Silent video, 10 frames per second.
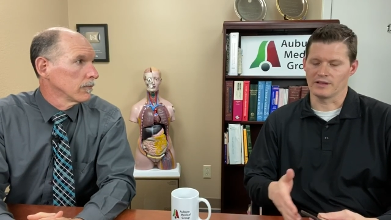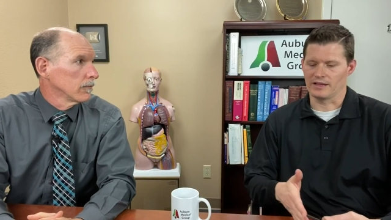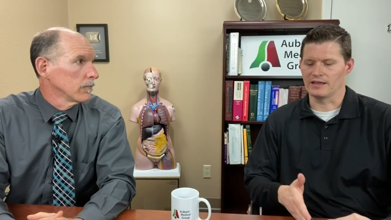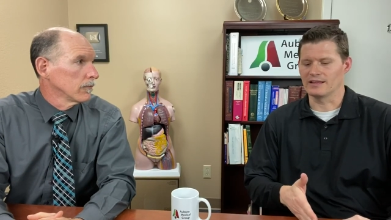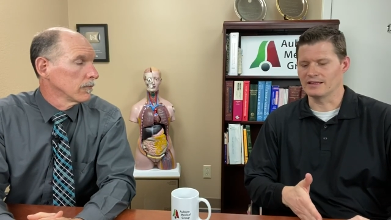
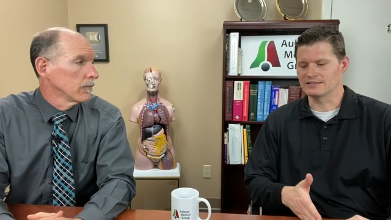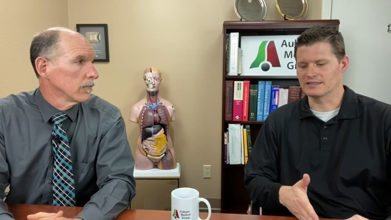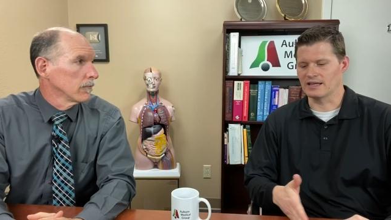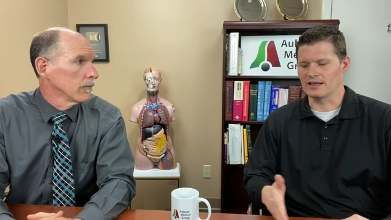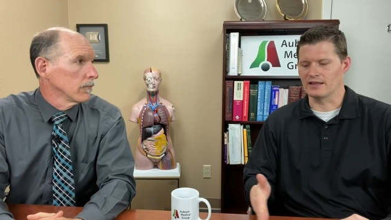Speaker 1: it,
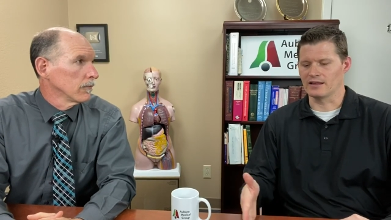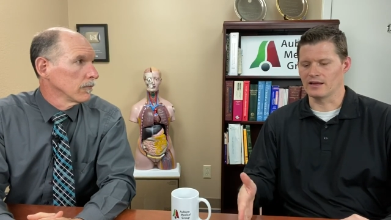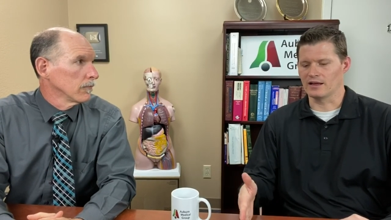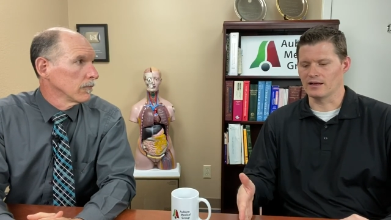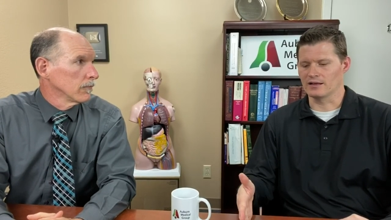it's a
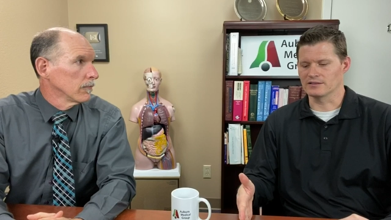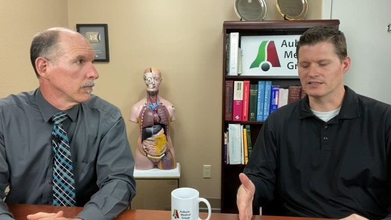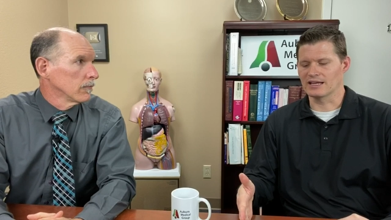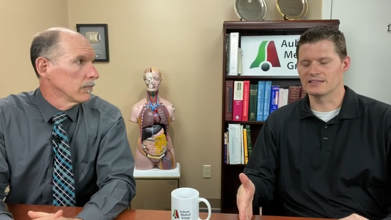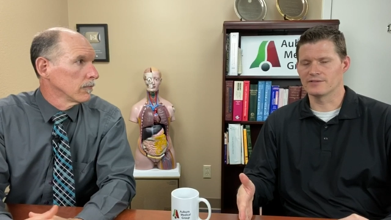uh,
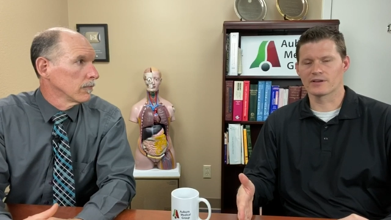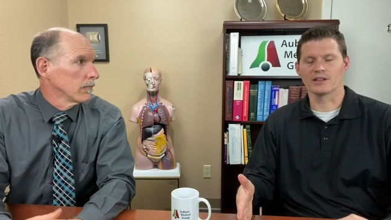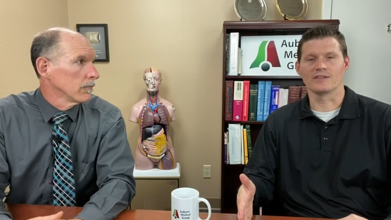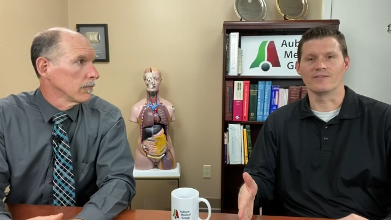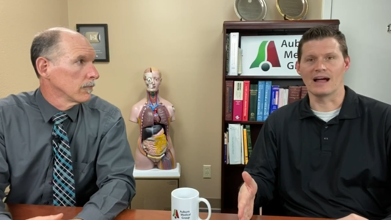
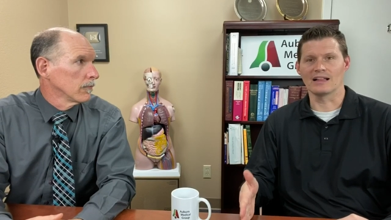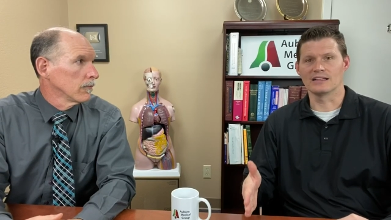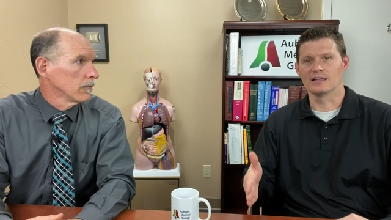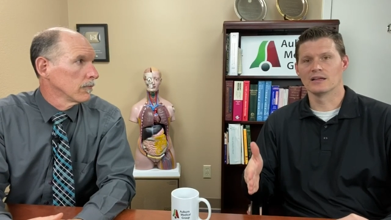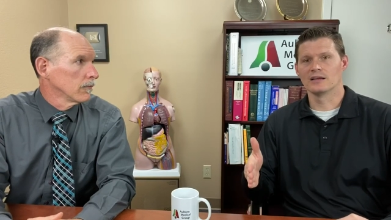scientifically
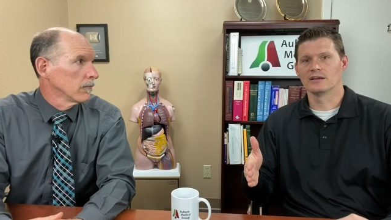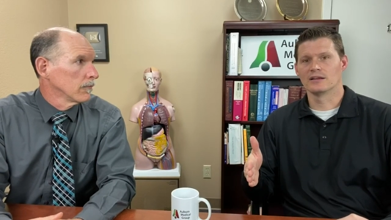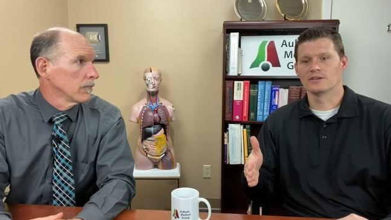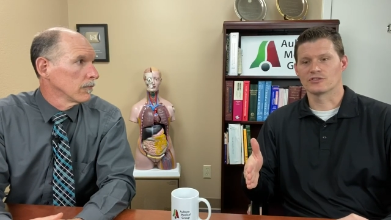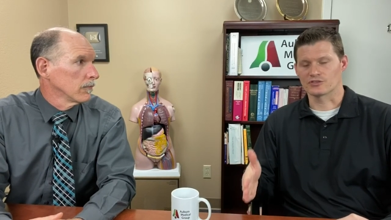valid
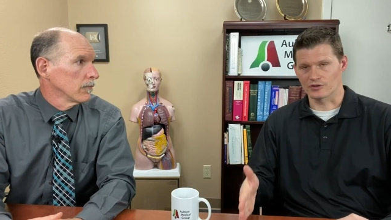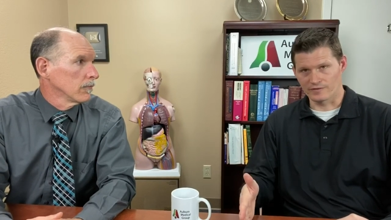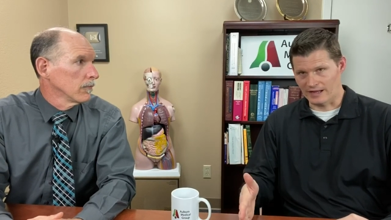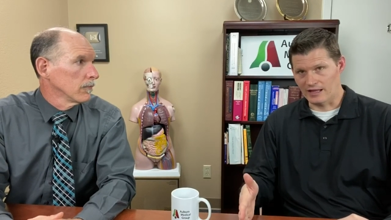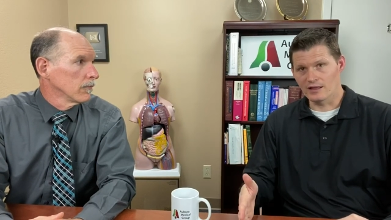
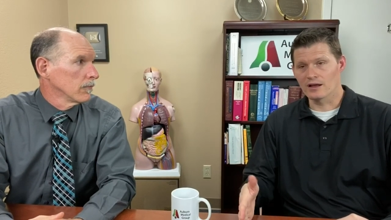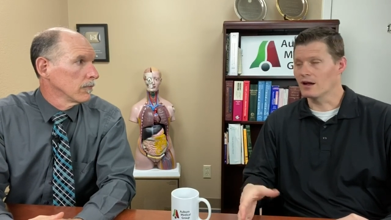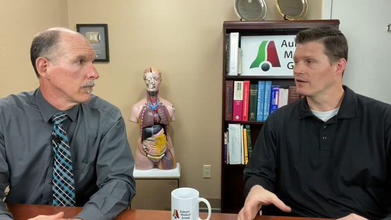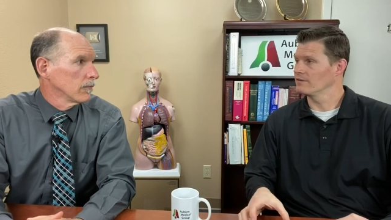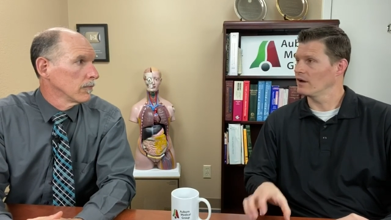survey
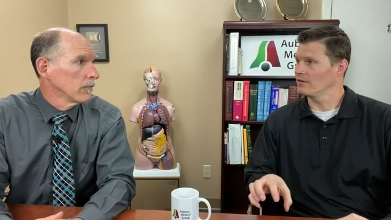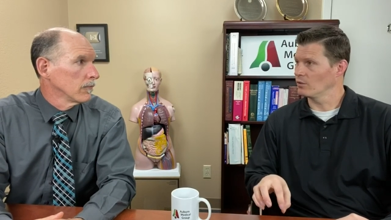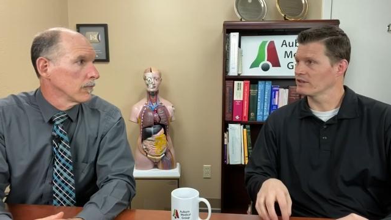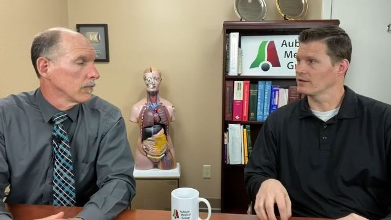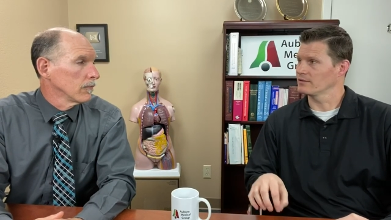of,
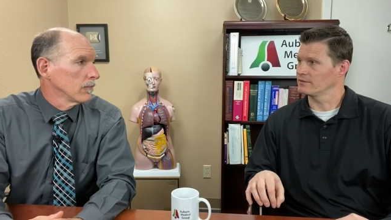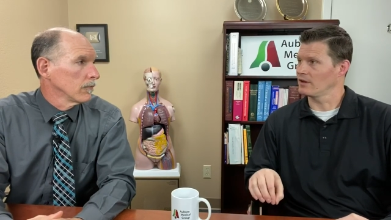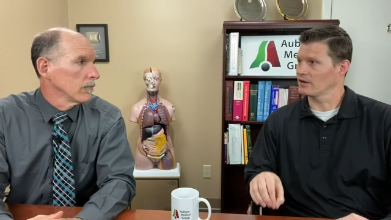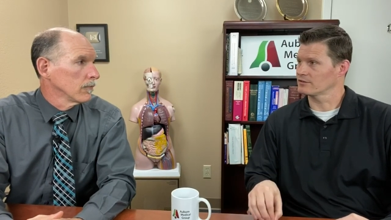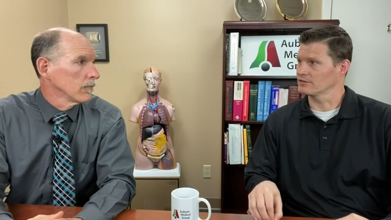of what the
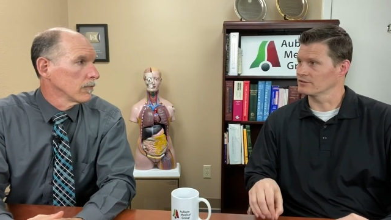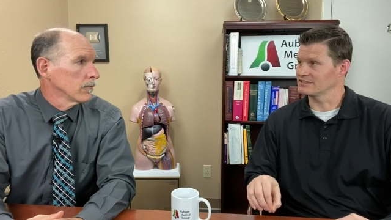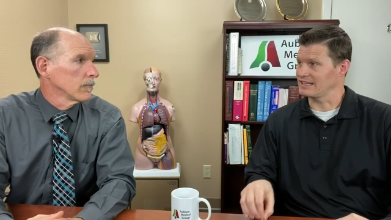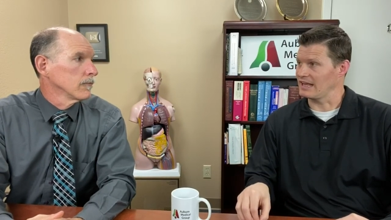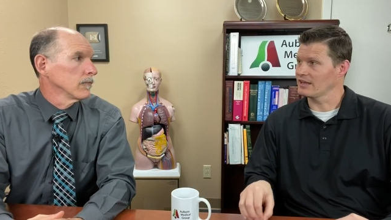doctor
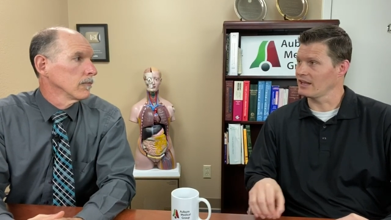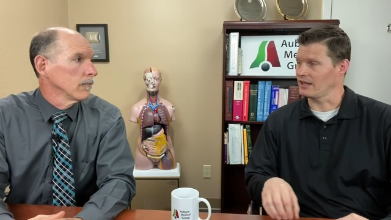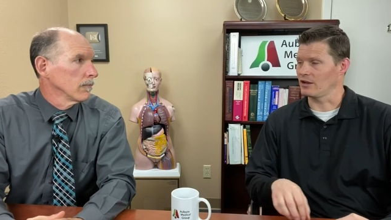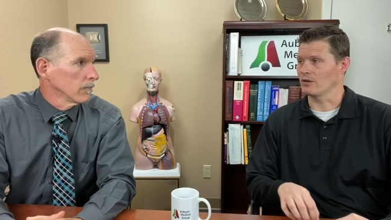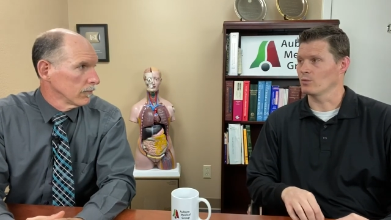said
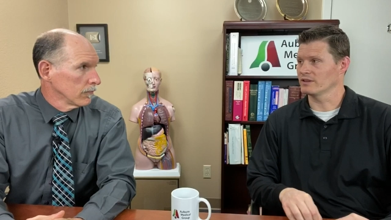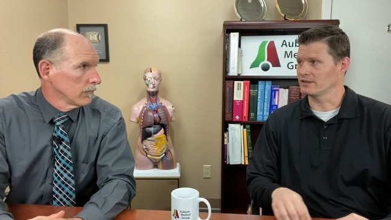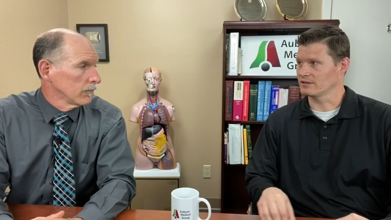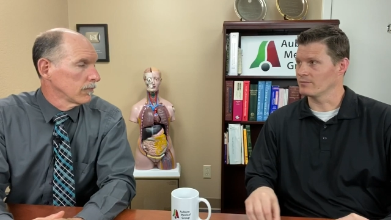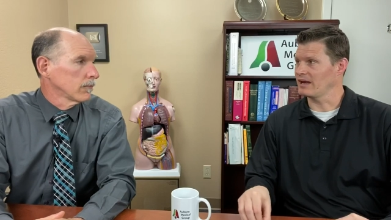and, and what
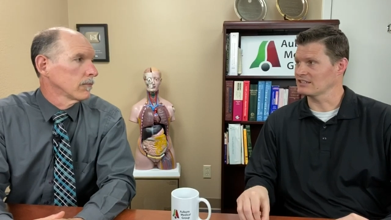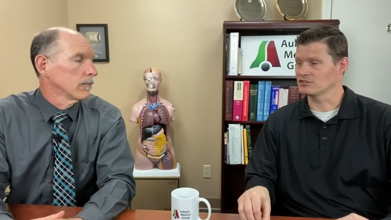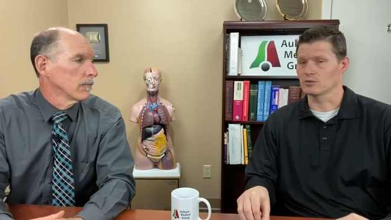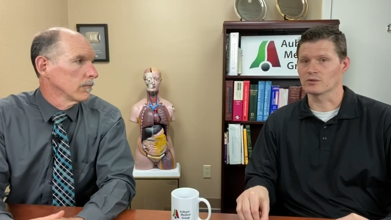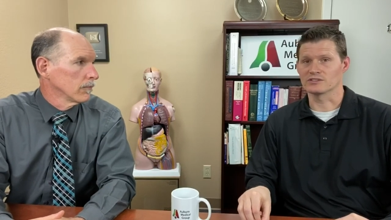
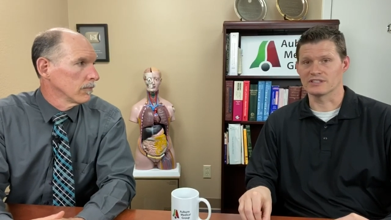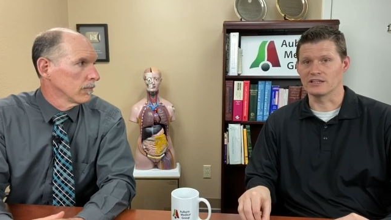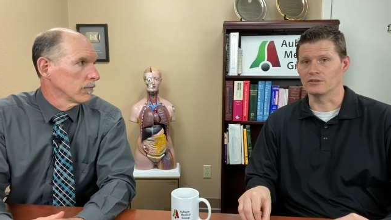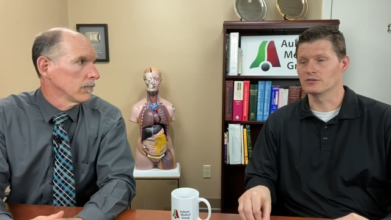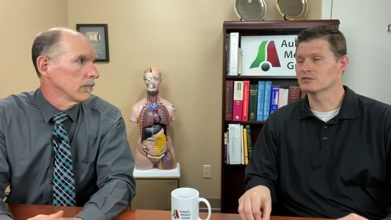compassionate words
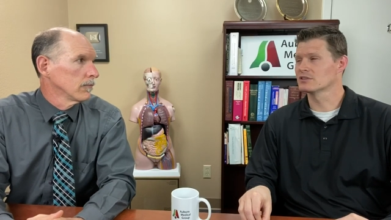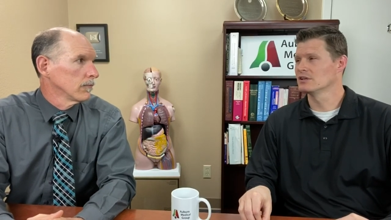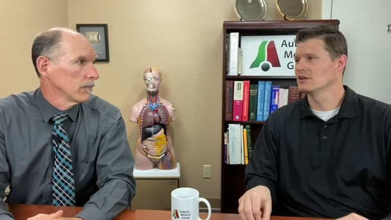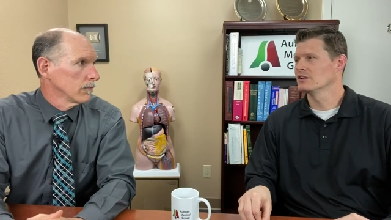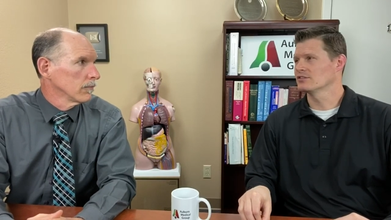they used.
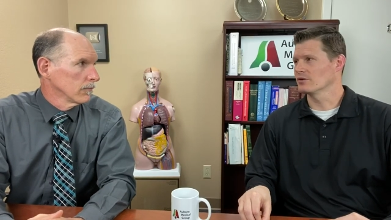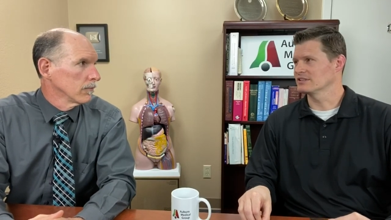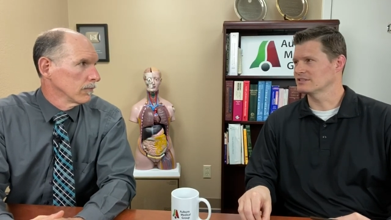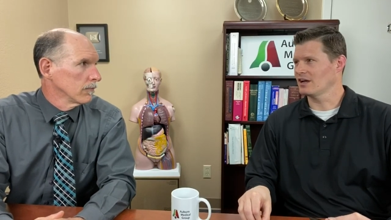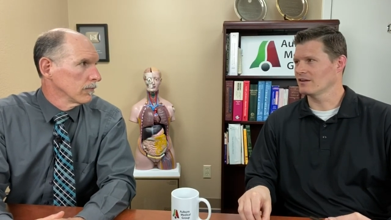So
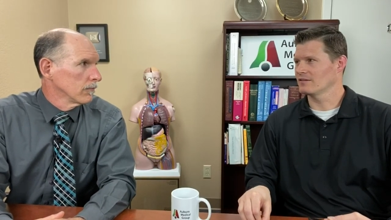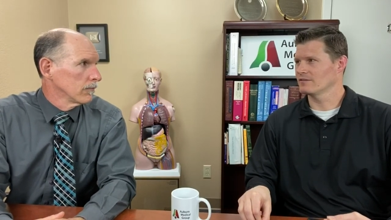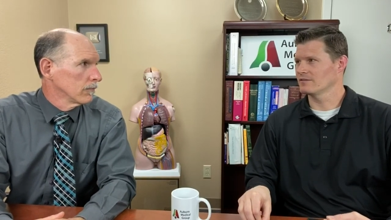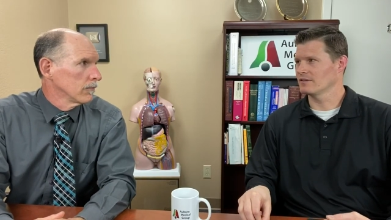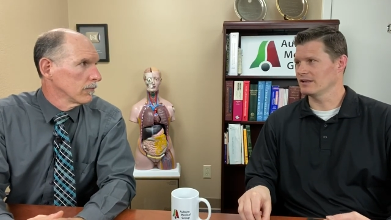it's not
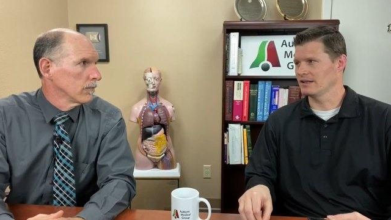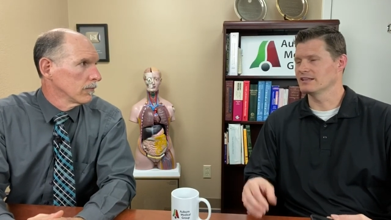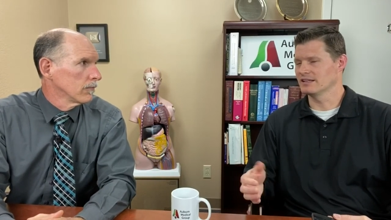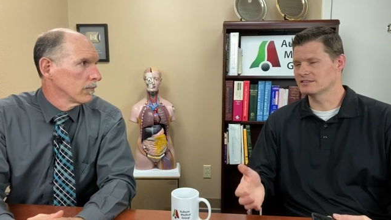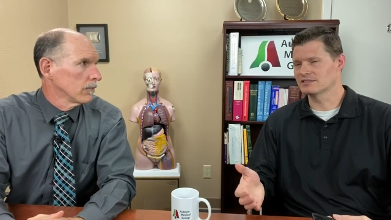
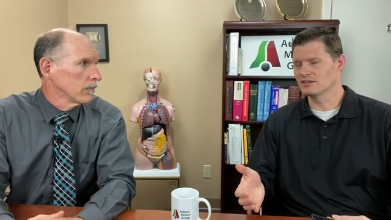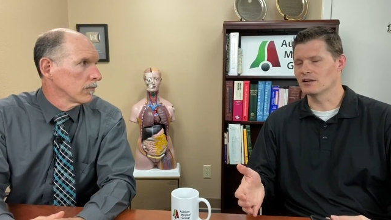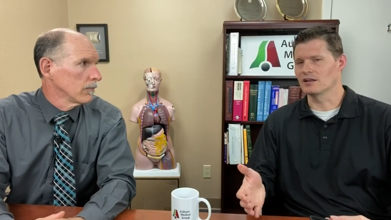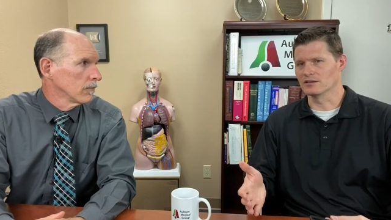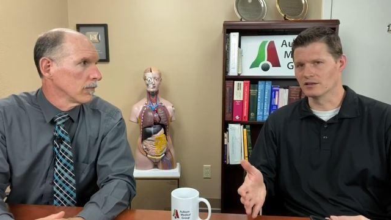it is still a